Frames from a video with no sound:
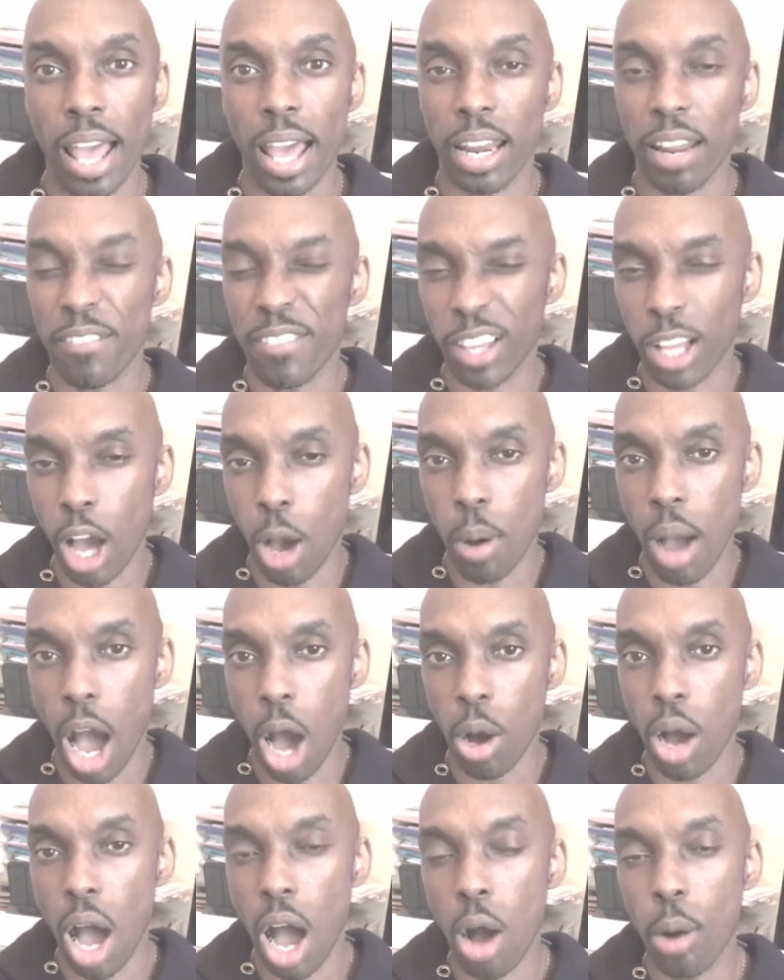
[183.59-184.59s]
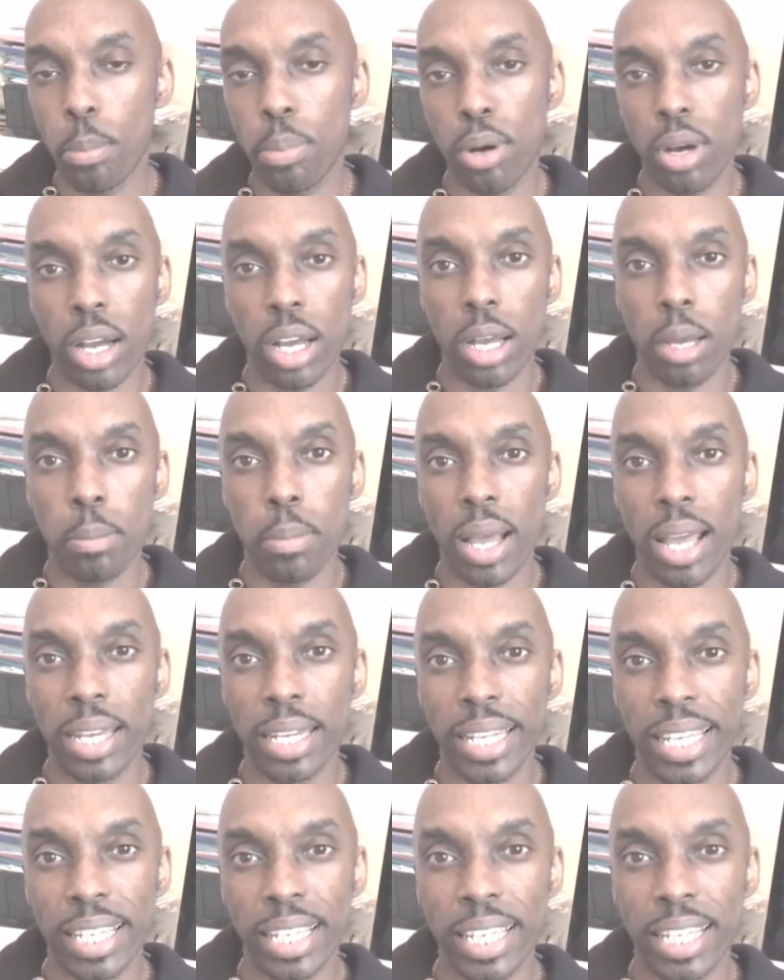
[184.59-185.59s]
and I think I'll put a
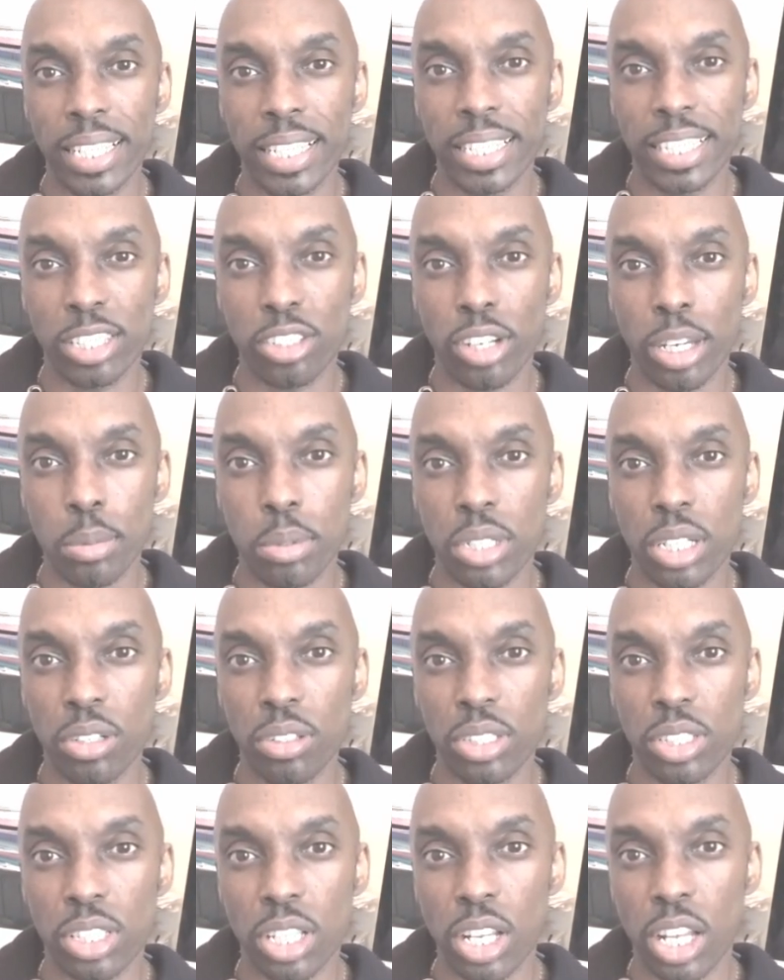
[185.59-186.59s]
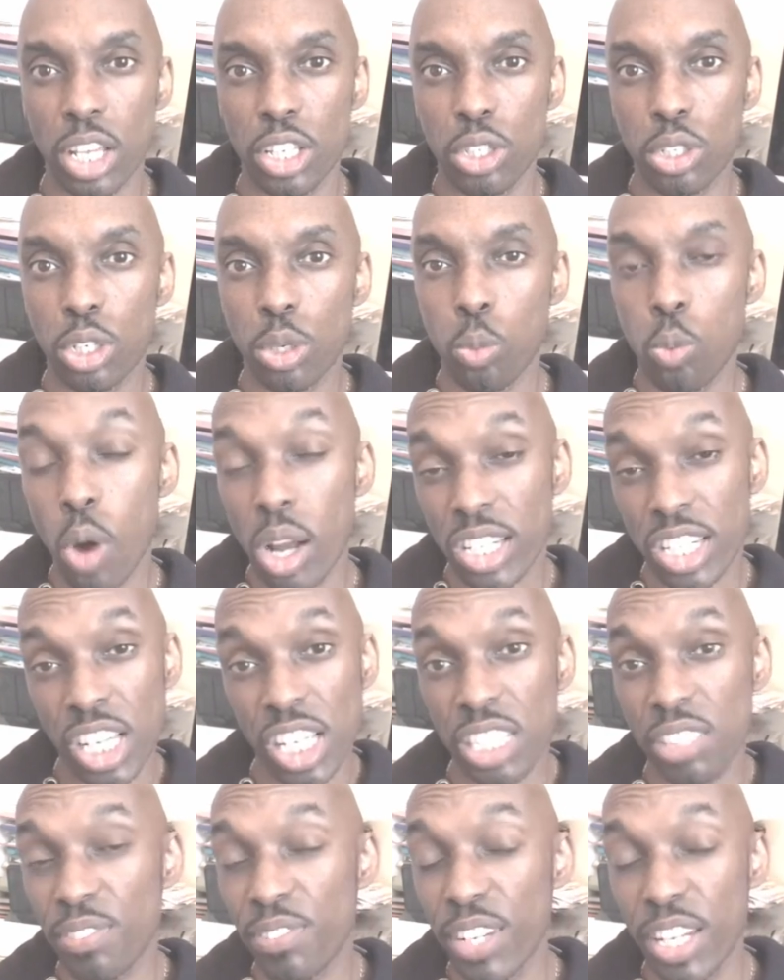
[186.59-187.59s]
link in the description so that you can watch
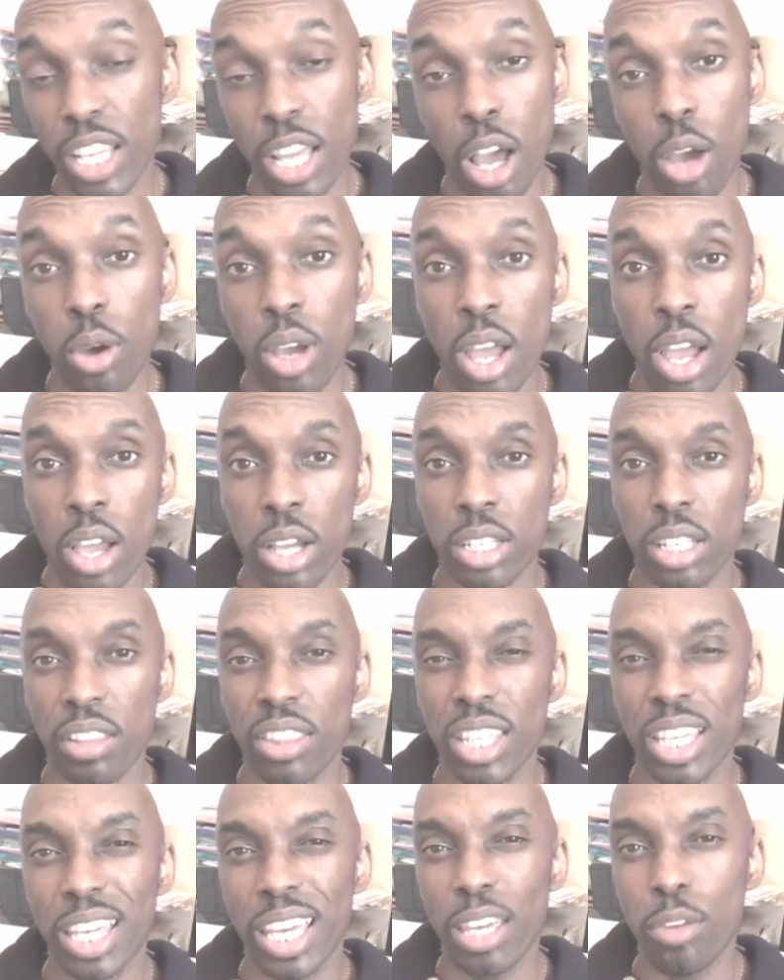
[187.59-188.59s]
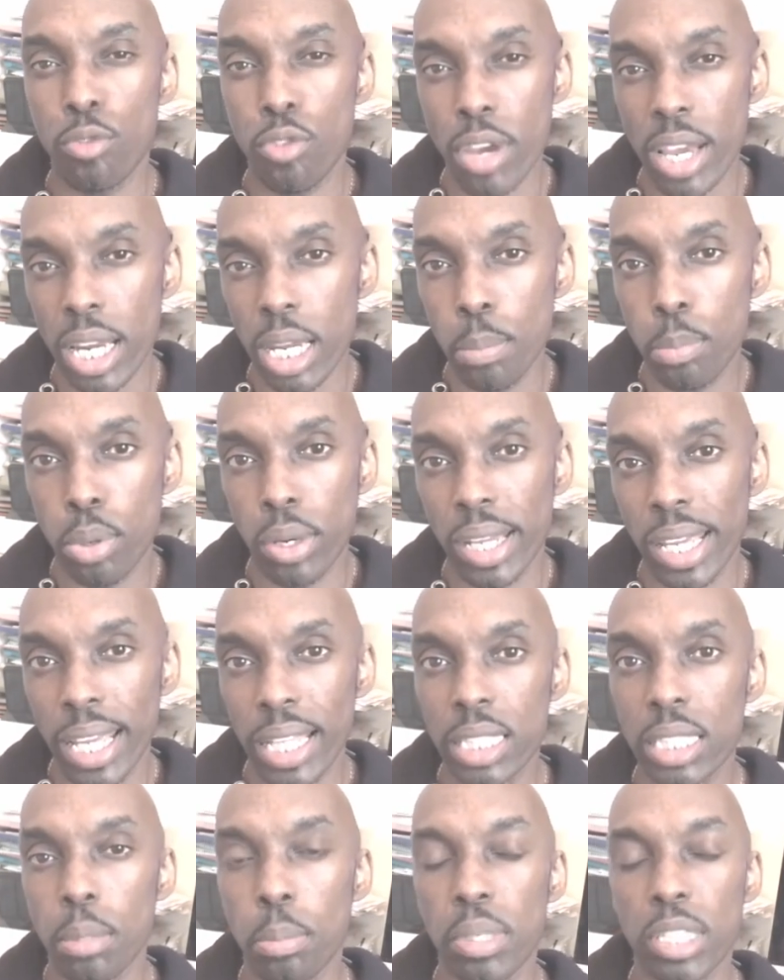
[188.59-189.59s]
his video, because I think he really put it
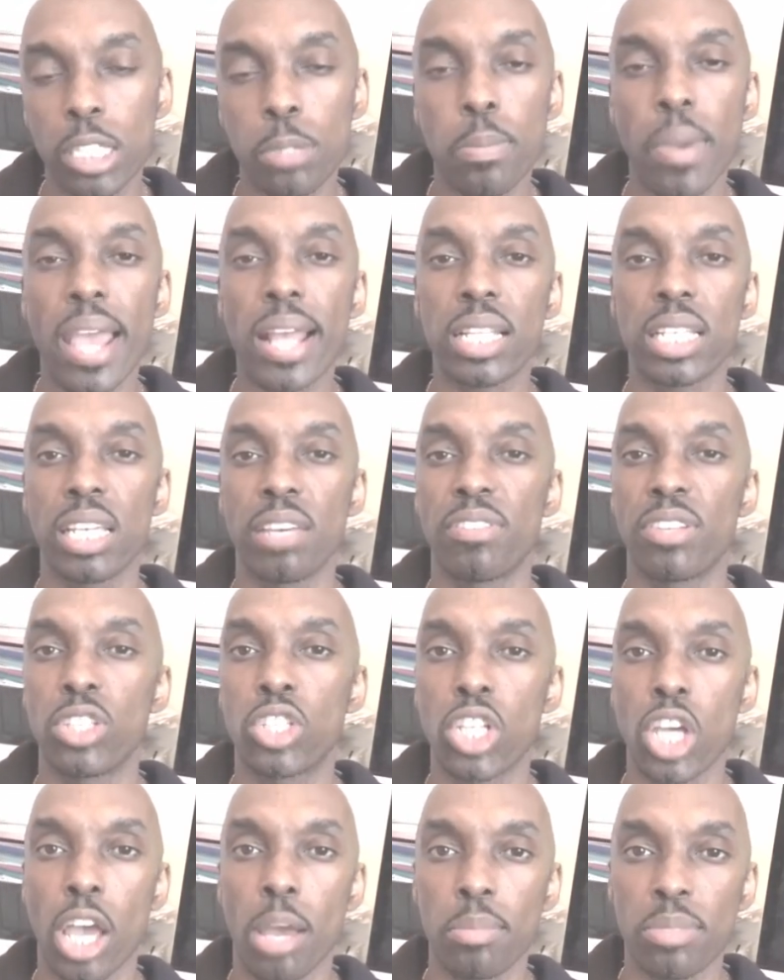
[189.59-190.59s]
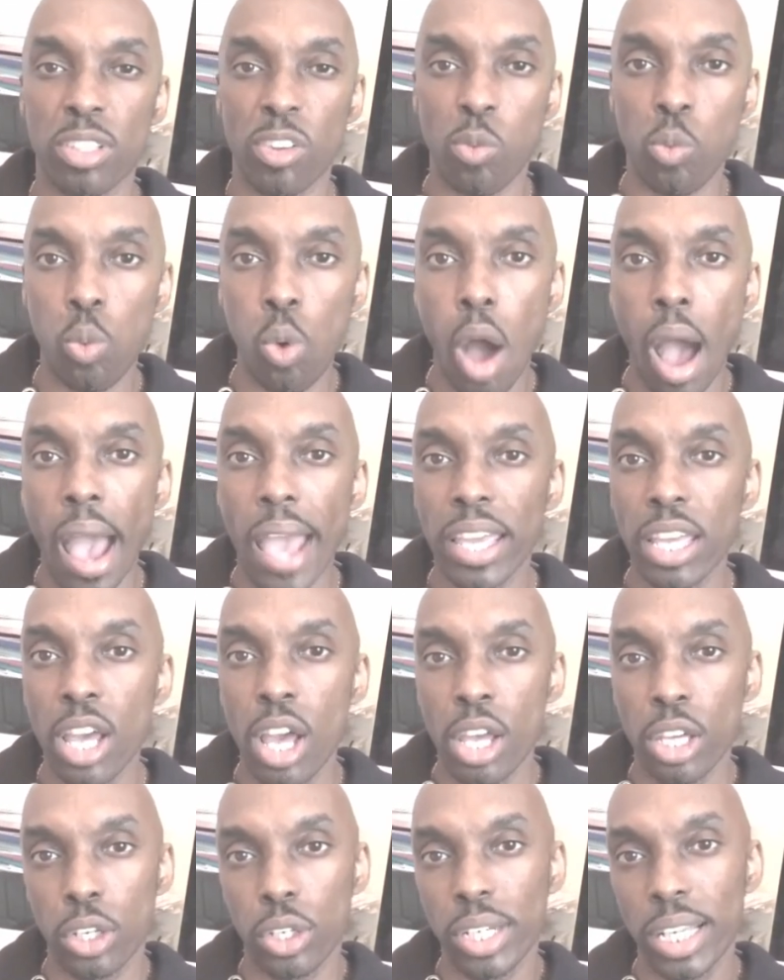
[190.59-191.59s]
into perspective in terms of why
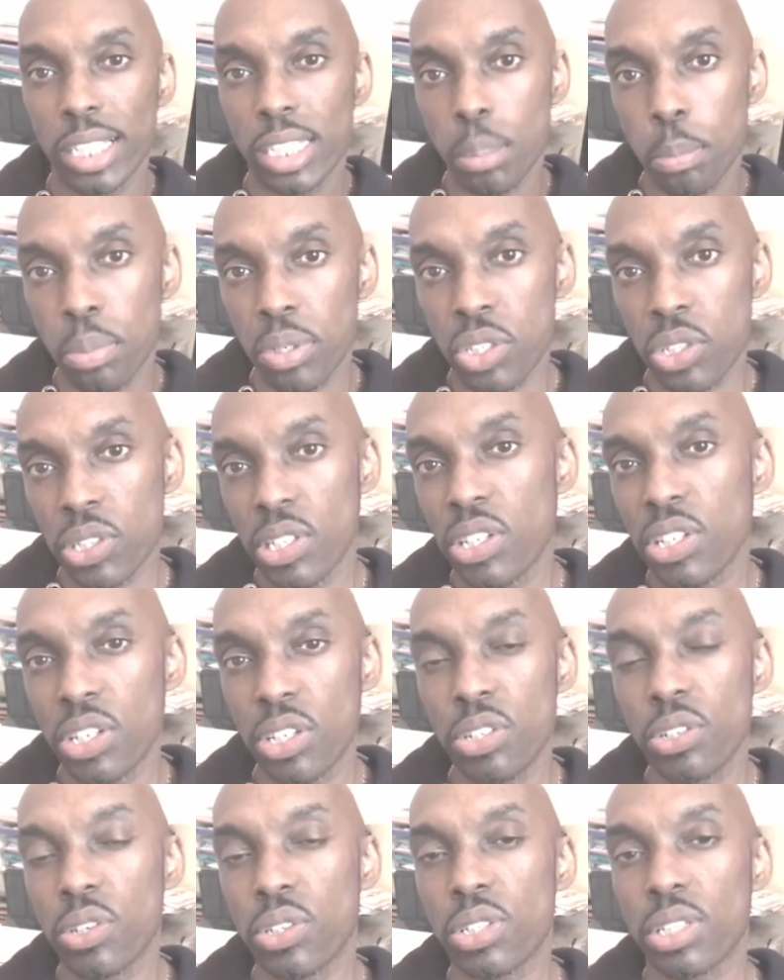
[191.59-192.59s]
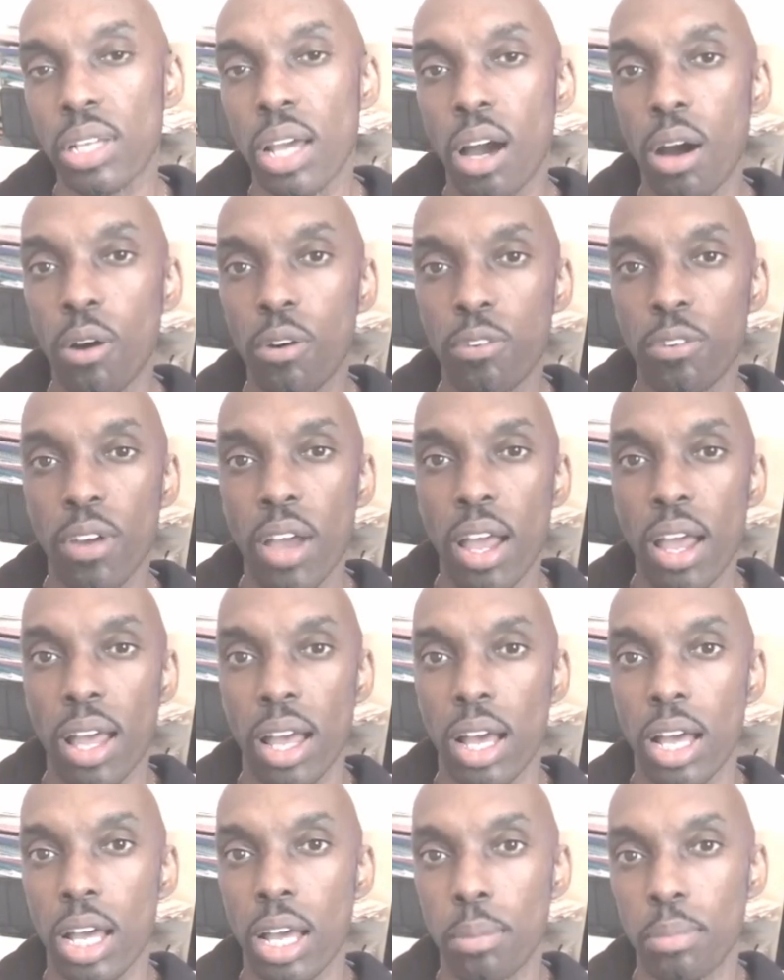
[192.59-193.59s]
you need to position yourself
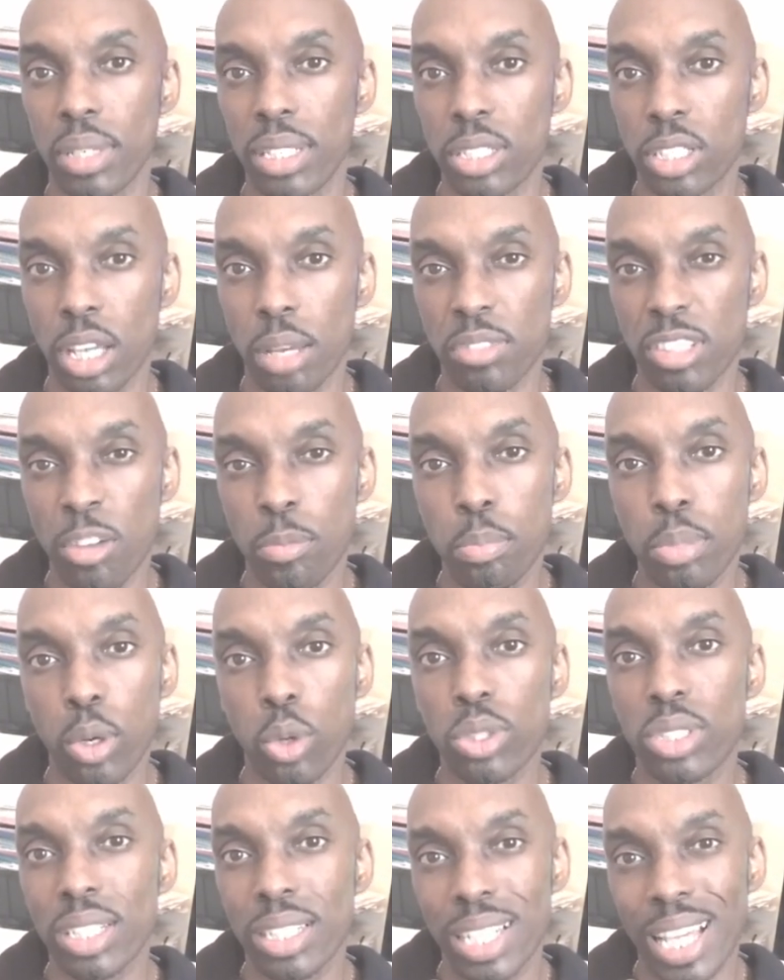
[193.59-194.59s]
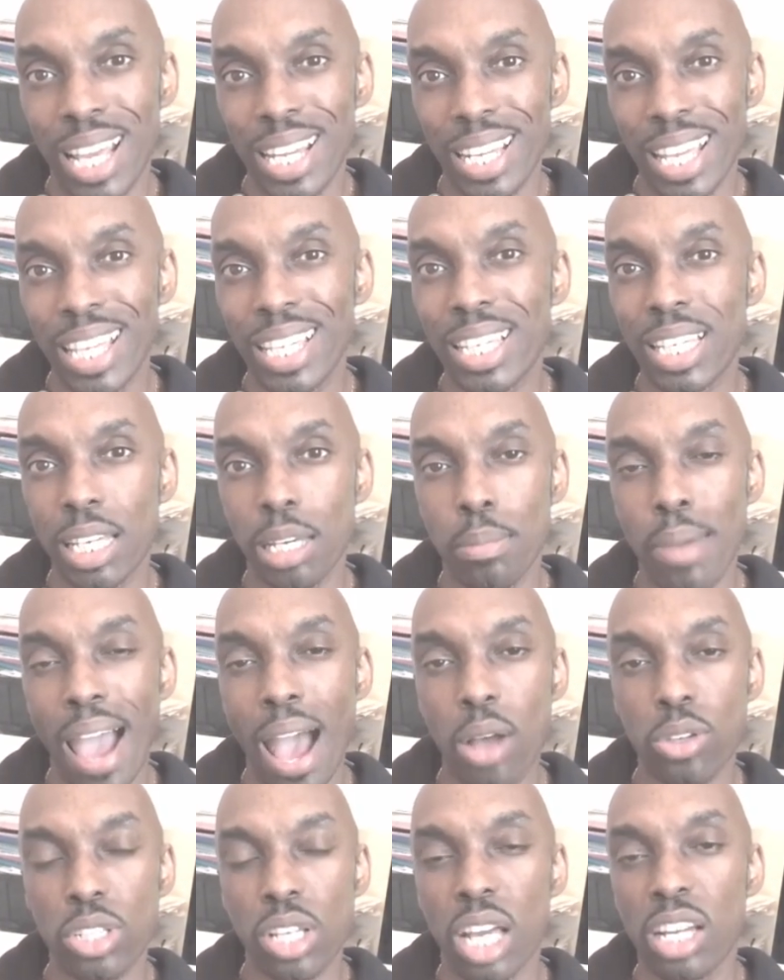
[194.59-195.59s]
in terms of building an income
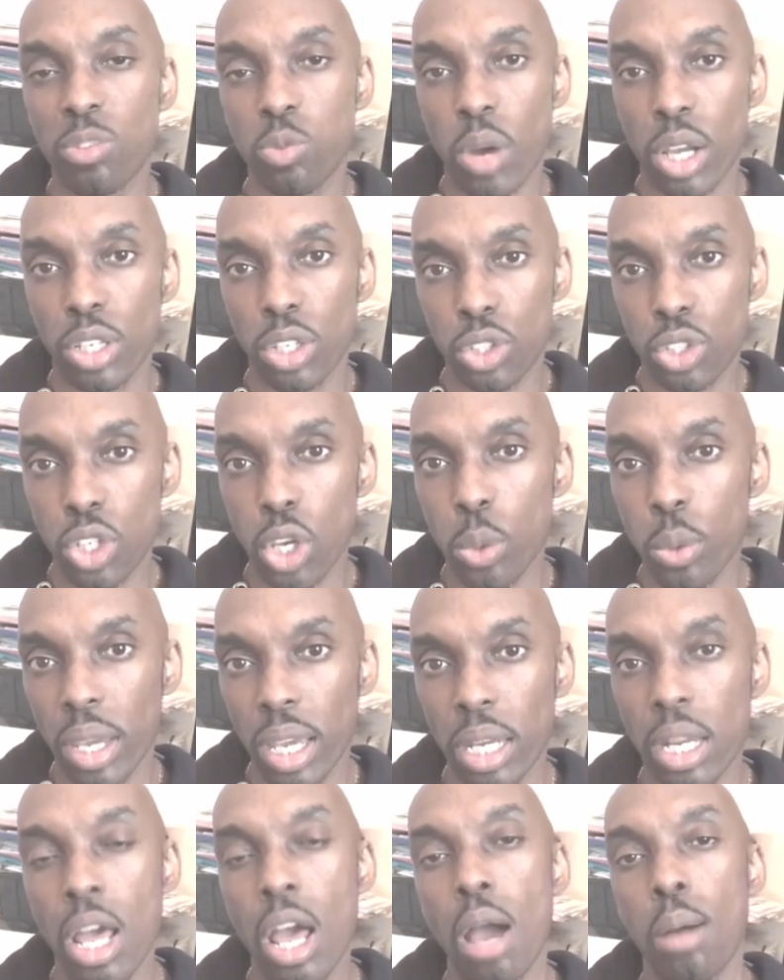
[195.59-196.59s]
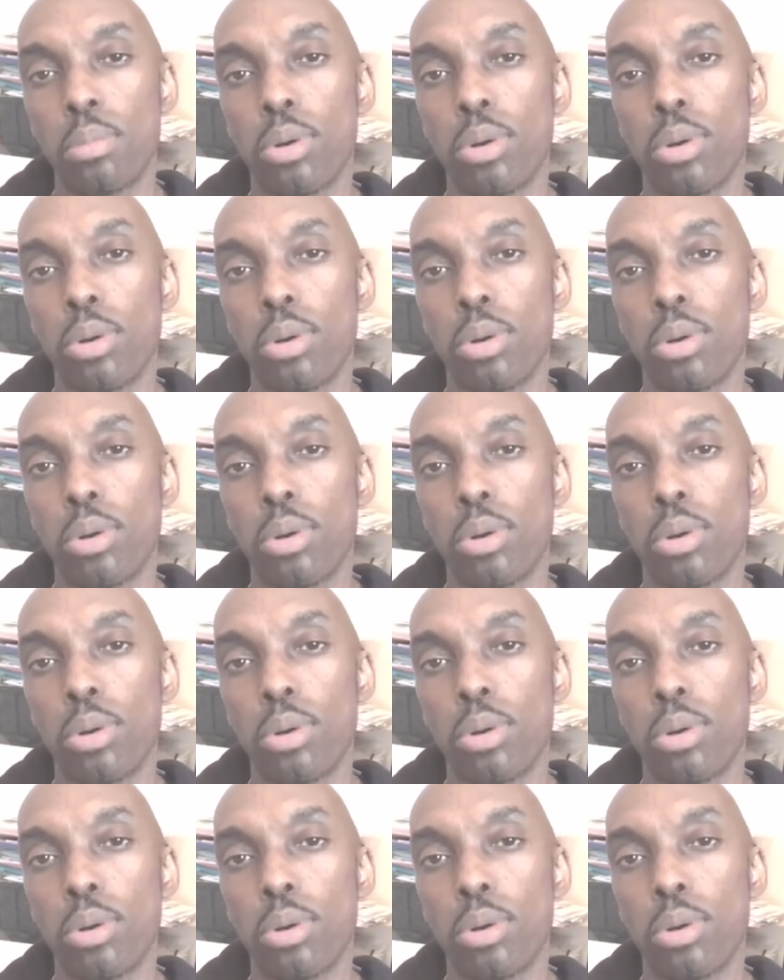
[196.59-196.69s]
outside of what you're doing,